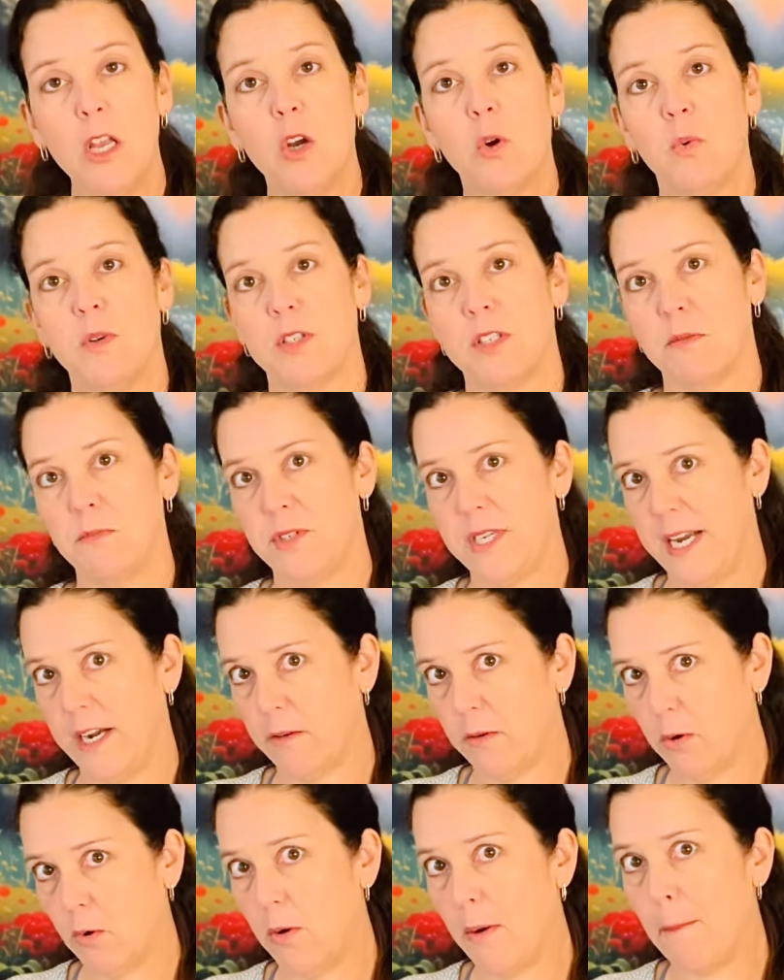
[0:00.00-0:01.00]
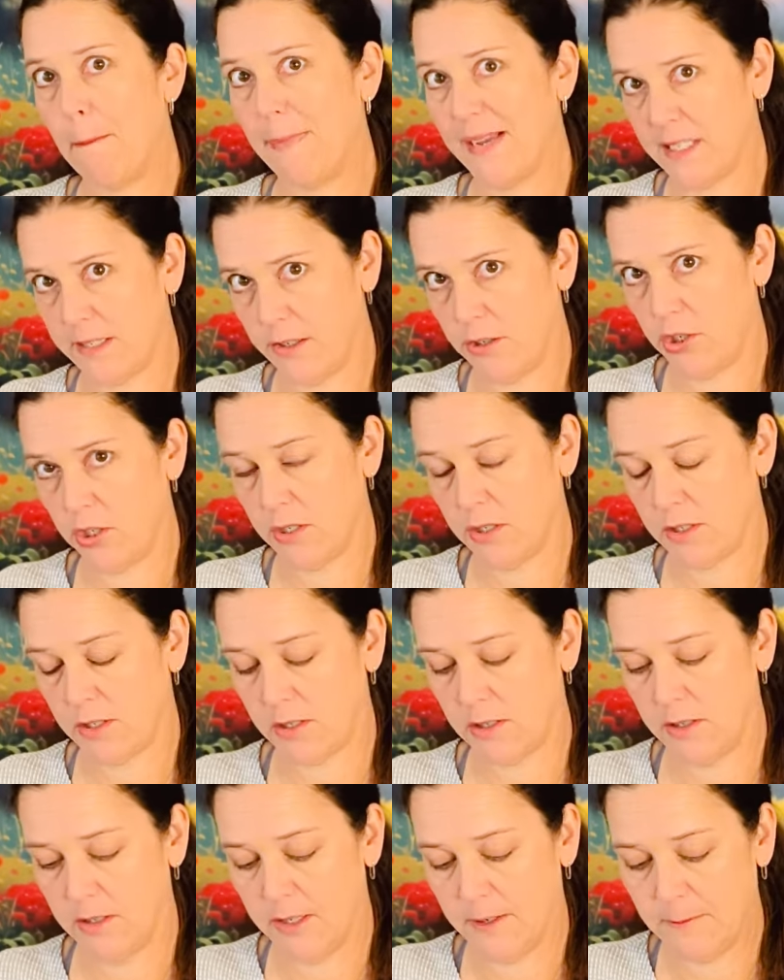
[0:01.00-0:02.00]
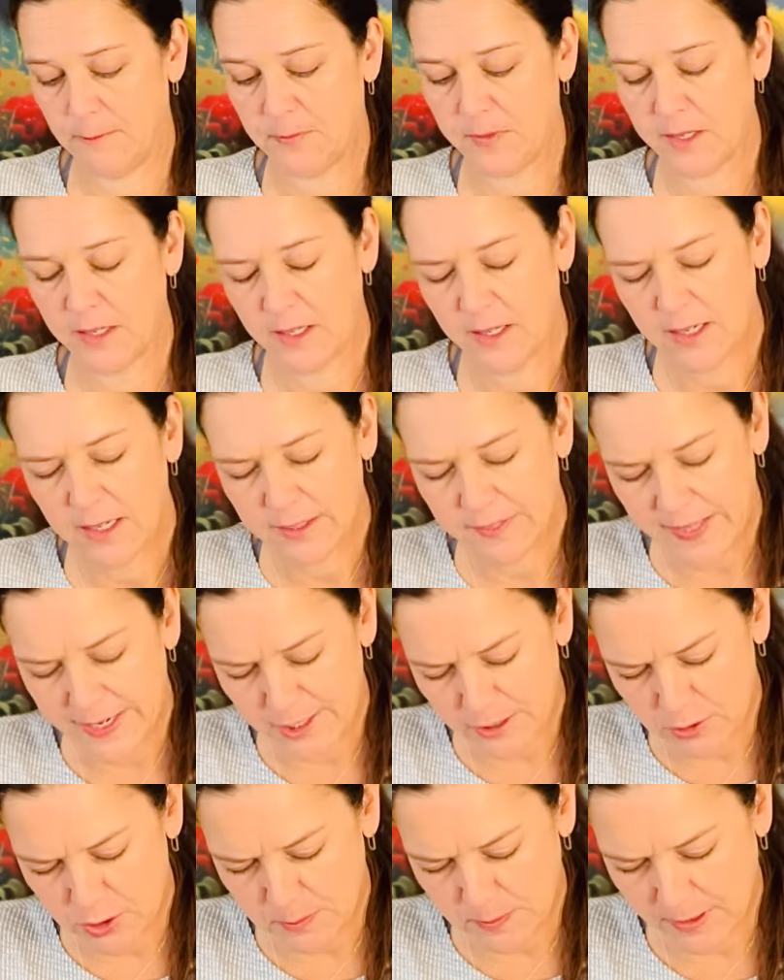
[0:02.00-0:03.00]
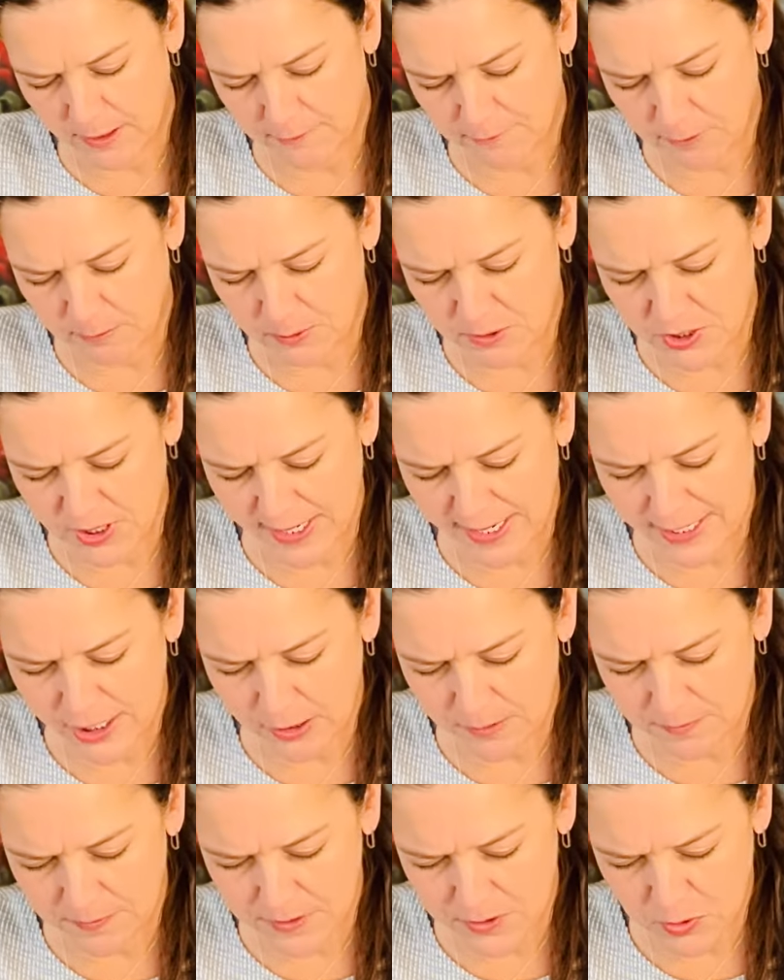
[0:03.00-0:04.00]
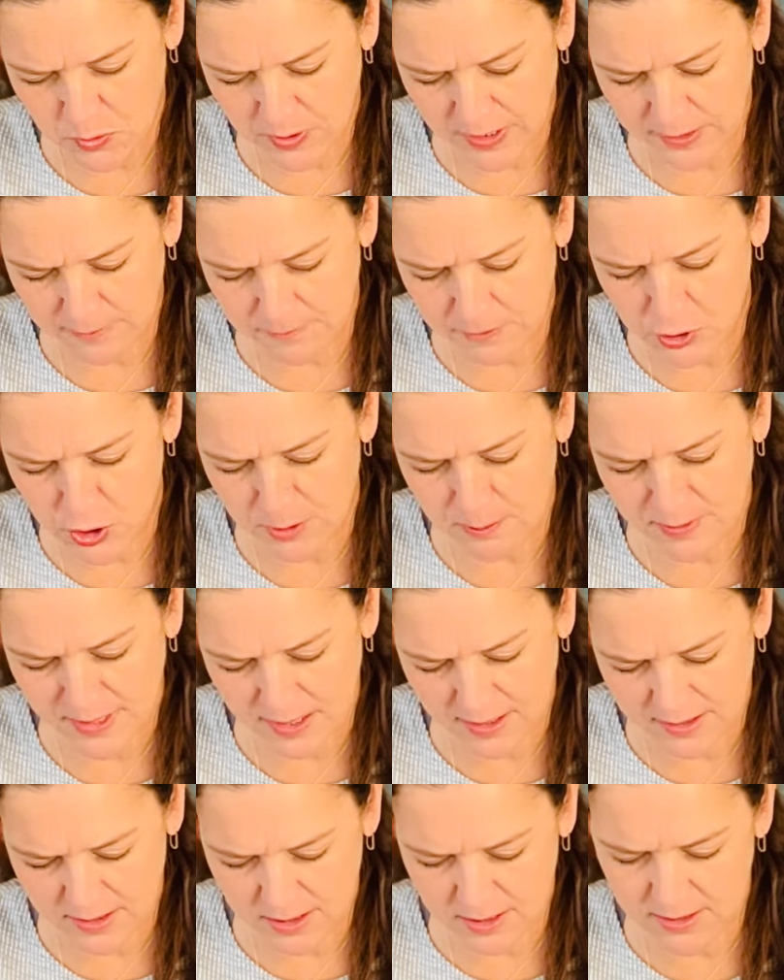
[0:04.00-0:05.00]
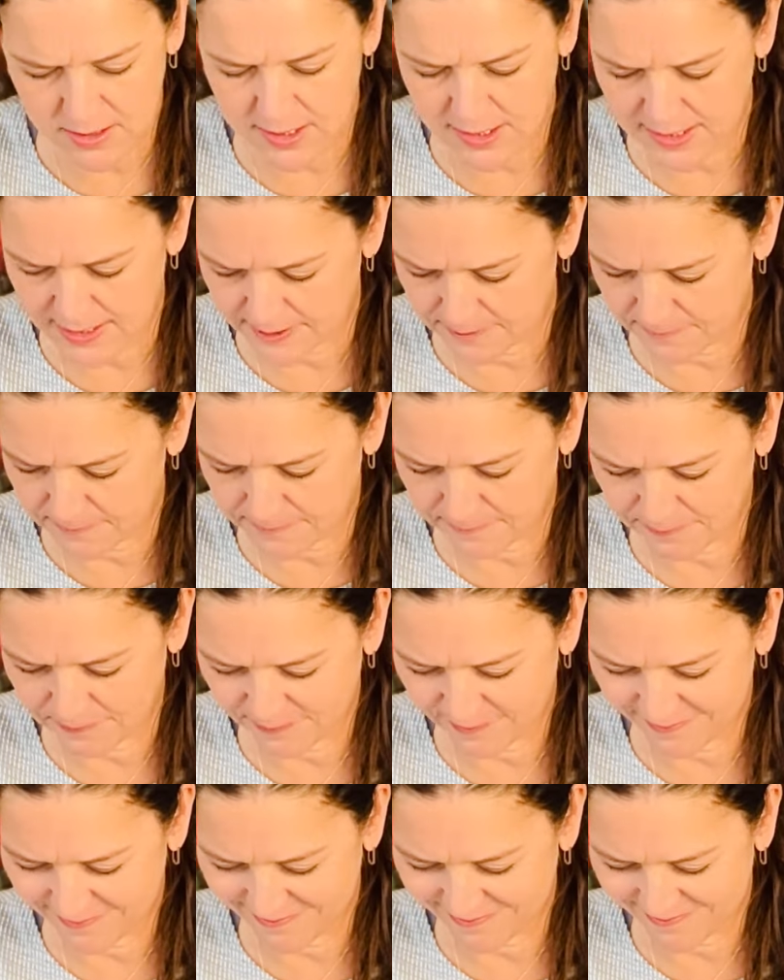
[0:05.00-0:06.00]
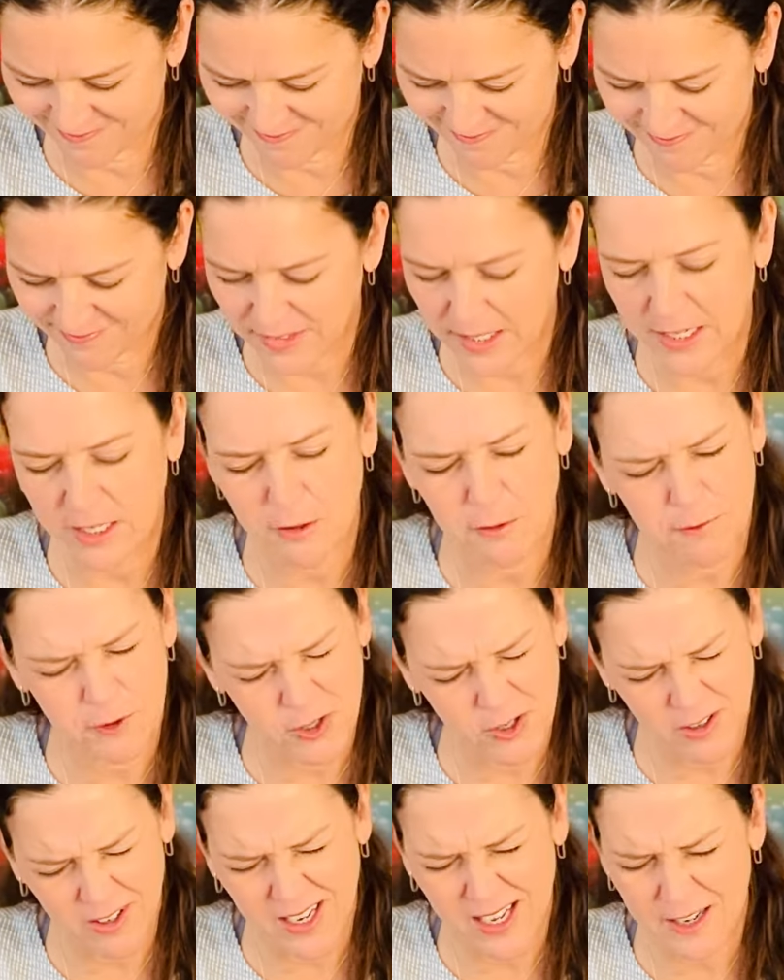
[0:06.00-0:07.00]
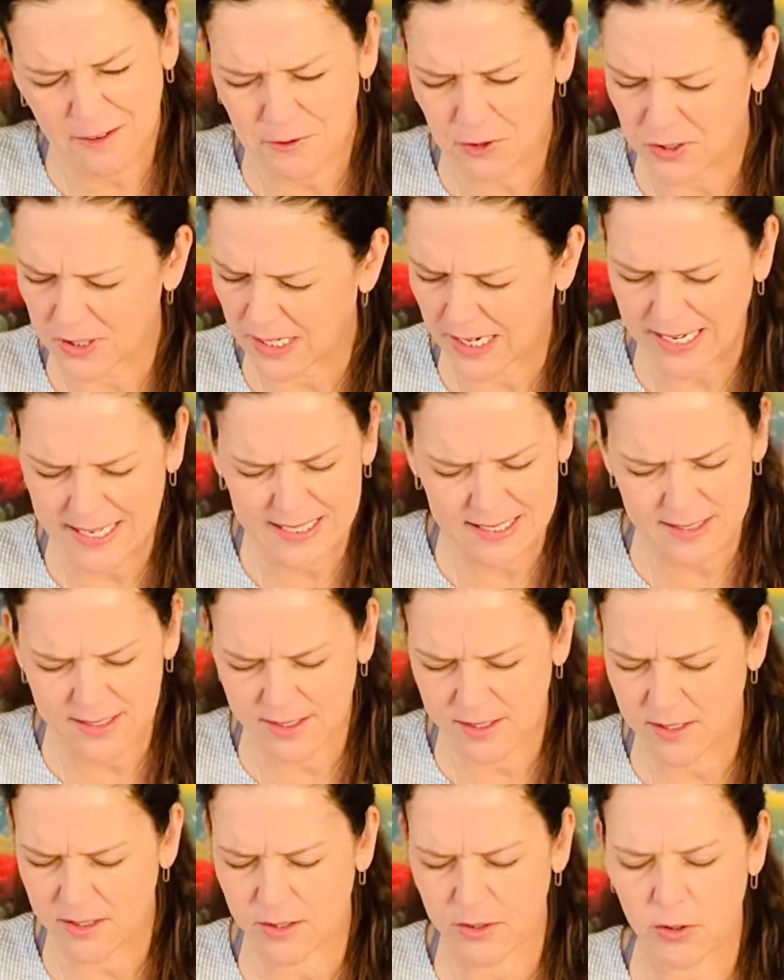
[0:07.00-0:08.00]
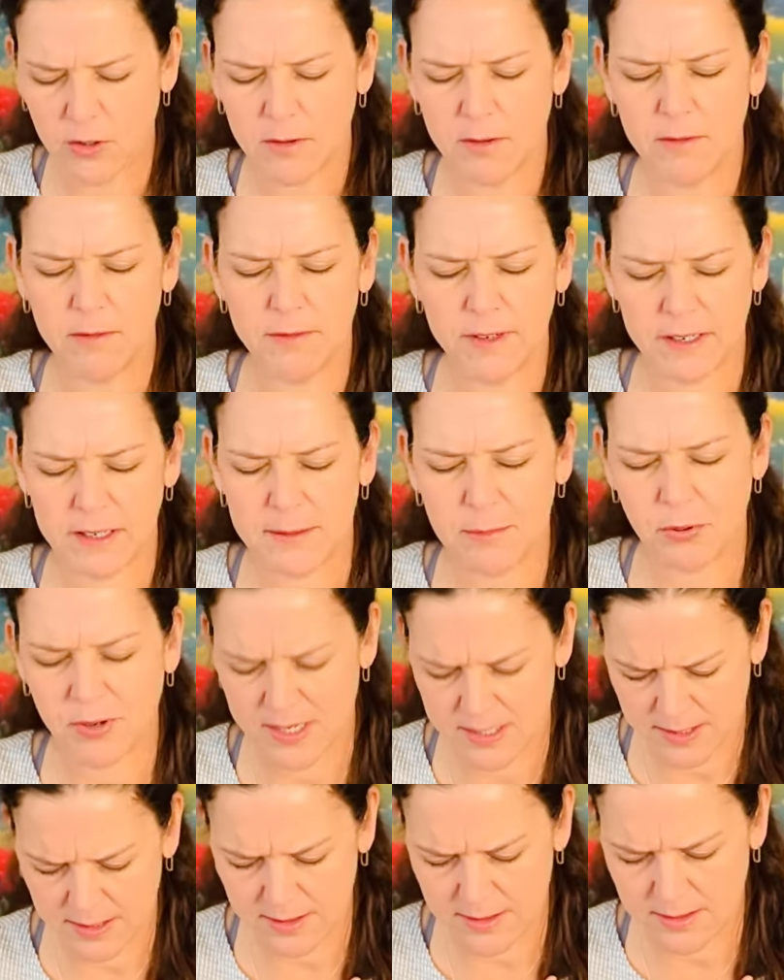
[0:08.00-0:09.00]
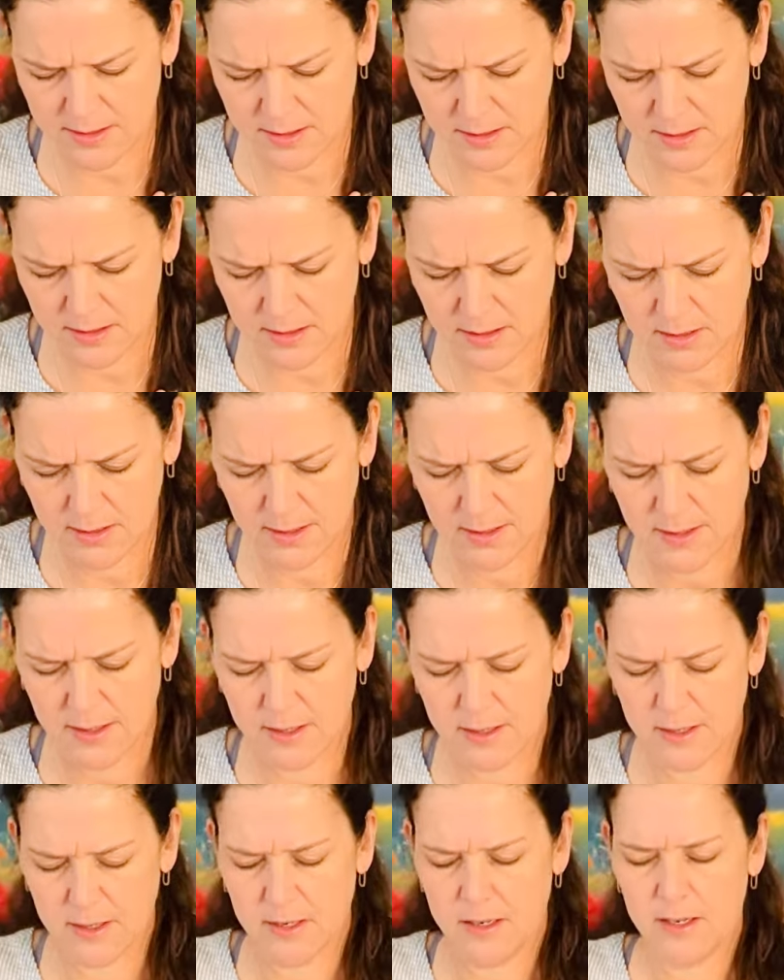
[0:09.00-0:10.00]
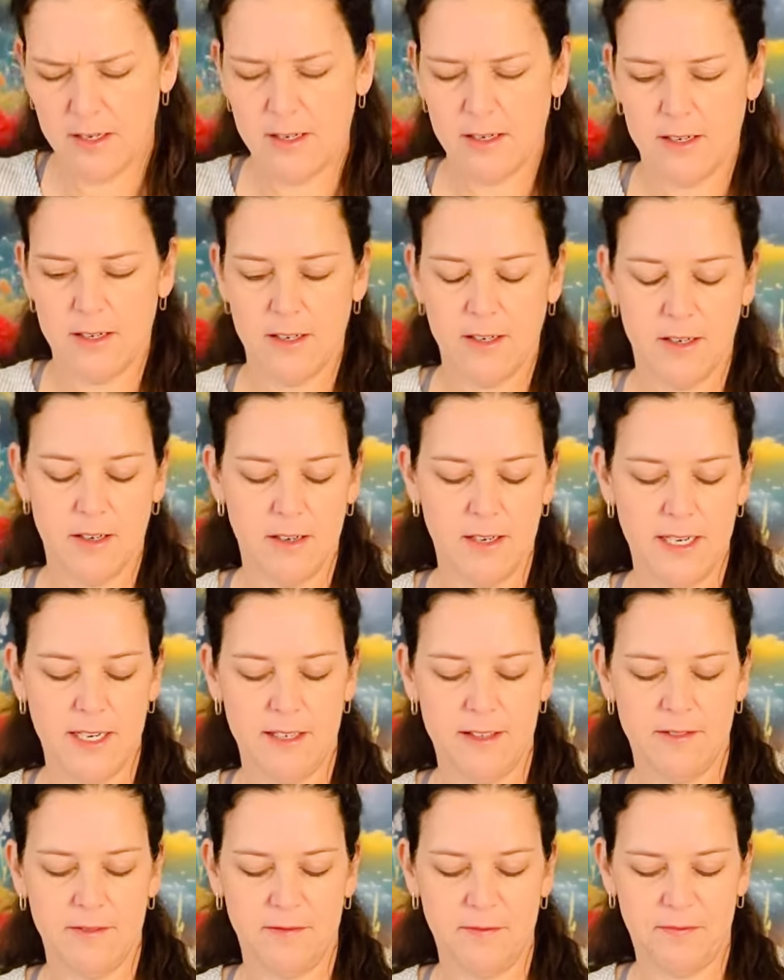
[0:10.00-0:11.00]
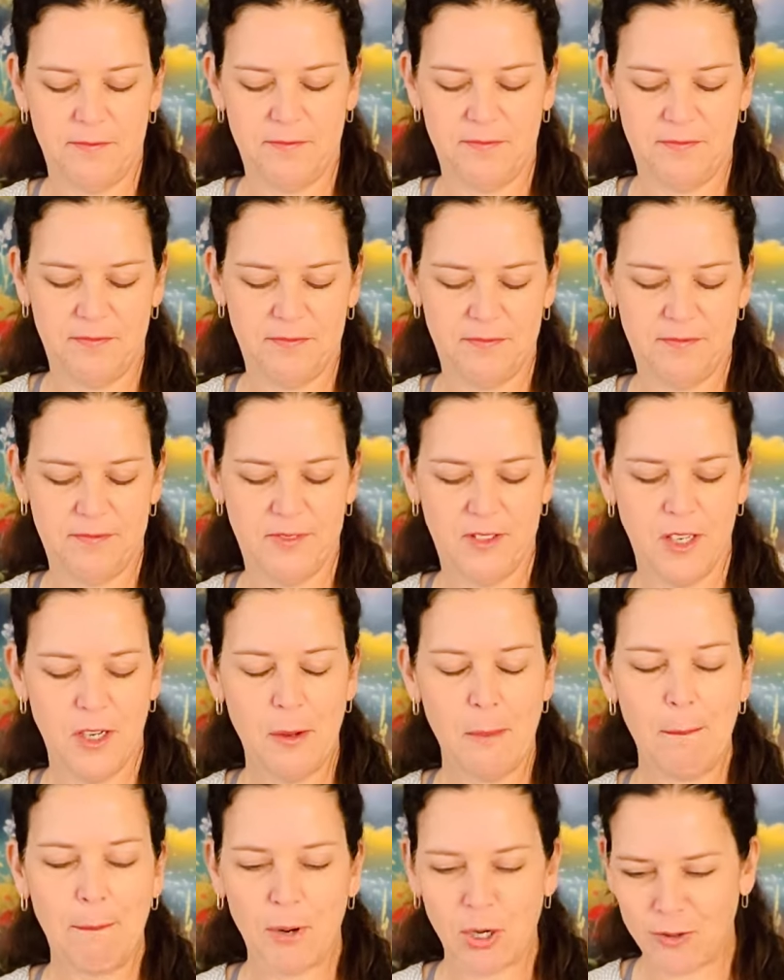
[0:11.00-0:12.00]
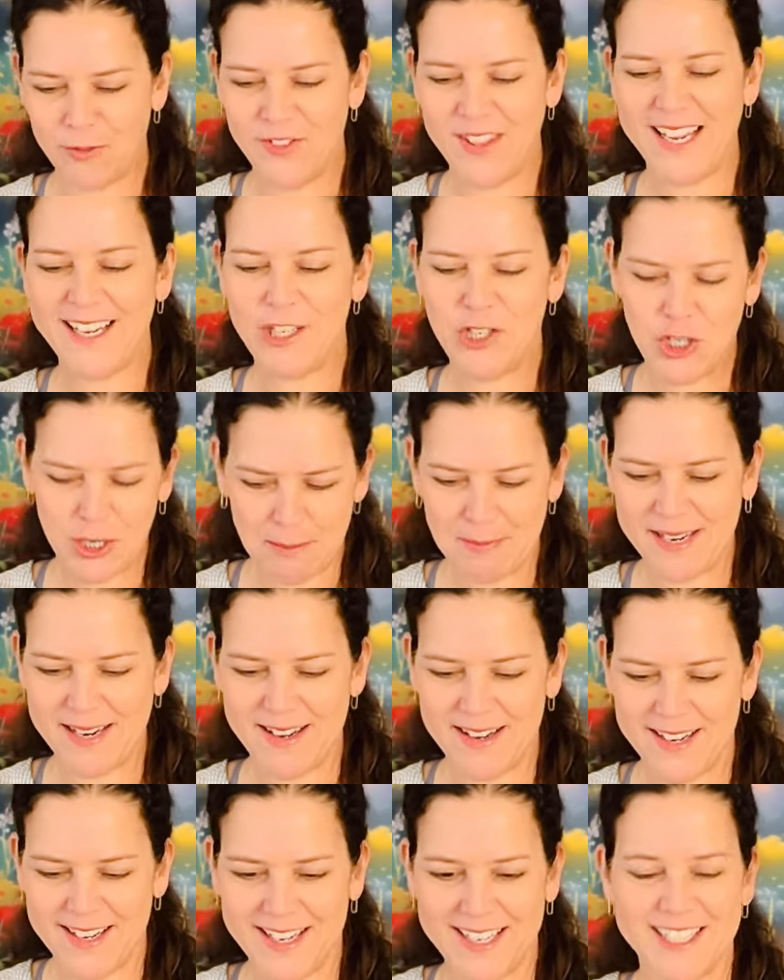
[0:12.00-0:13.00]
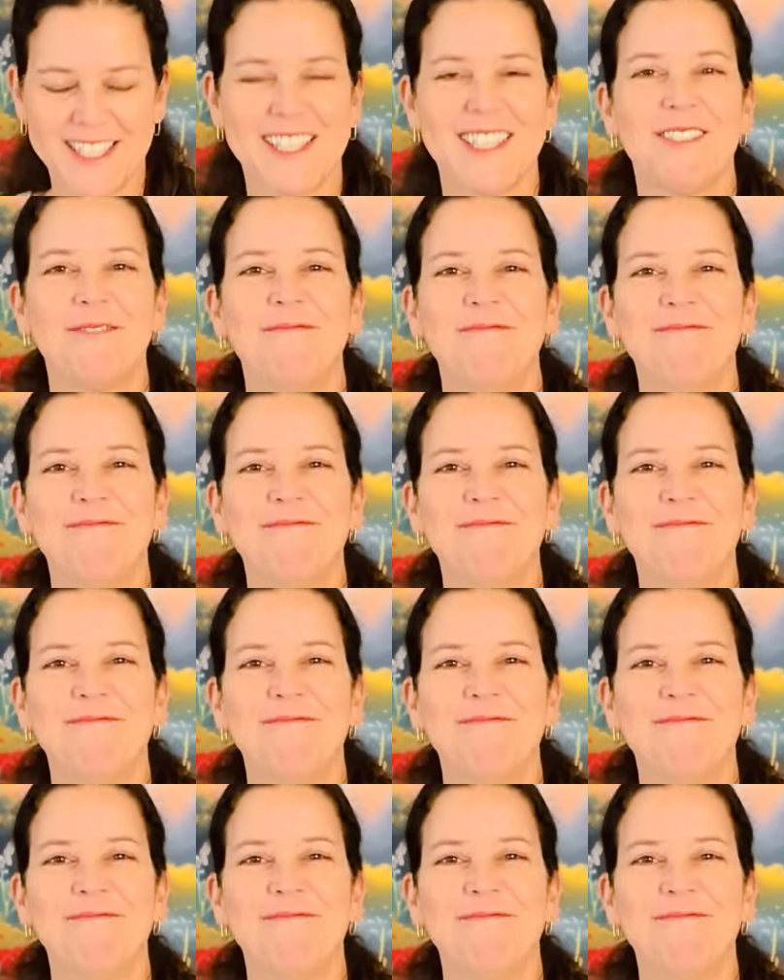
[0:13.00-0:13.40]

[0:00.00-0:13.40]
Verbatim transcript: with some tarot messages. Thank you, Spirit, for presiding over this reading for Geminis today. Thank you for your love, your guidance, your very presence. All right. Birthday Geminis.